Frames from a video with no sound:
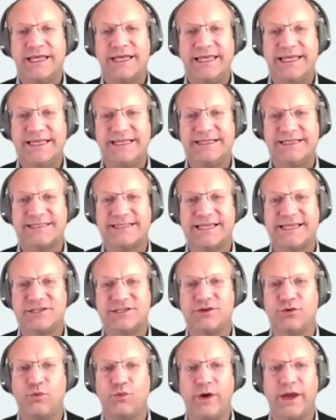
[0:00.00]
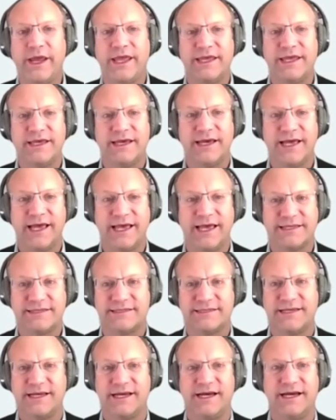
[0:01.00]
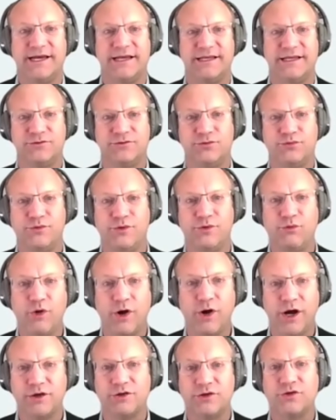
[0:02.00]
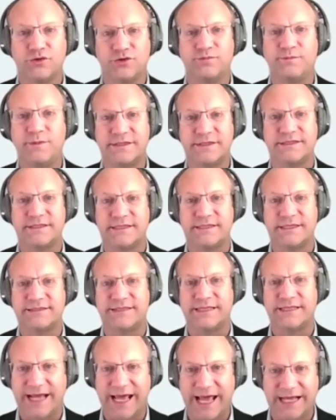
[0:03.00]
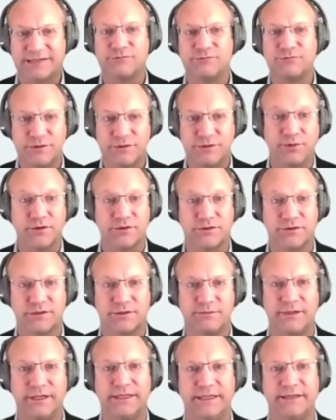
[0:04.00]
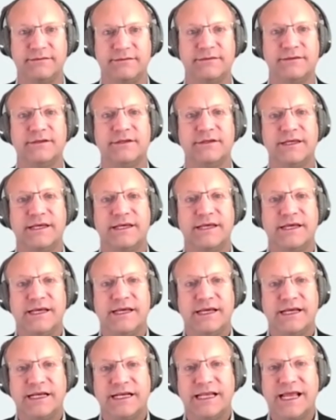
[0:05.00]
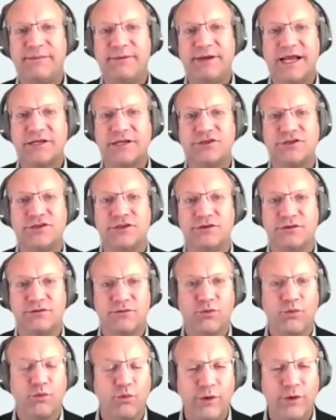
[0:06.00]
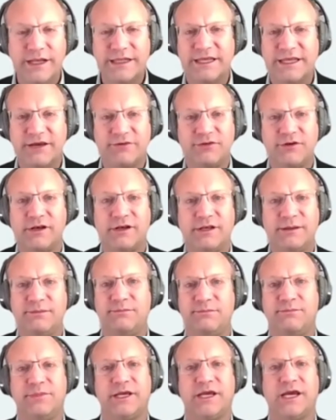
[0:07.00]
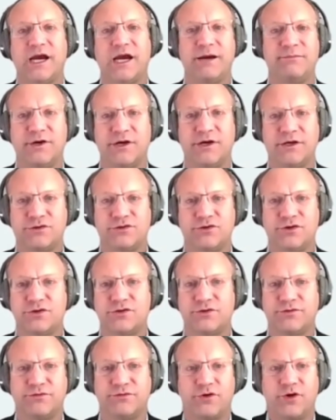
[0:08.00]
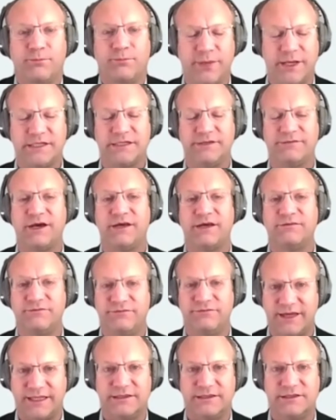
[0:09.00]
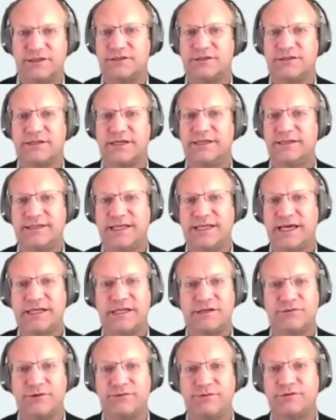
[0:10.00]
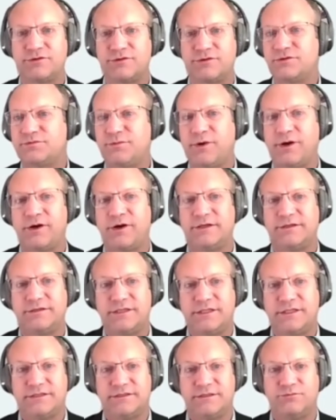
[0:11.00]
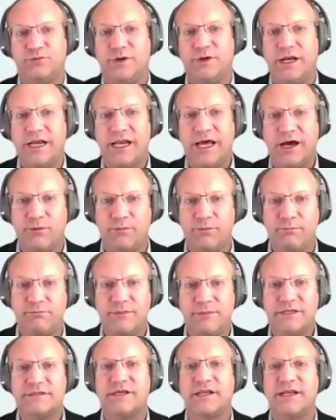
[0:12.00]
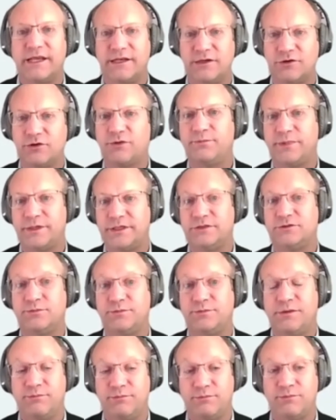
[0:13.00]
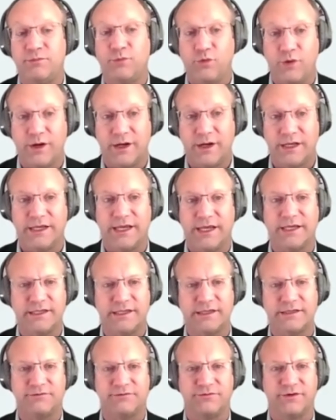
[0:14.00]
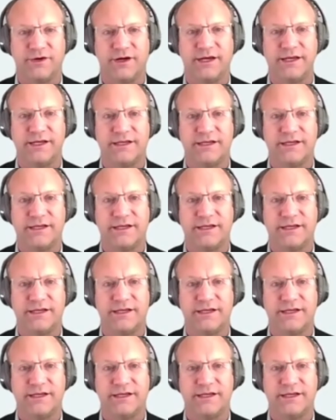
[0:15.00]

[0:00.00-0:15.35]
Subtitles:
in such a way as to reward those businesses that act responsibly. Climate action will definitely become a source of competitive advantage, and data-driven transparency system will allow misaligned companies to be quickly identified.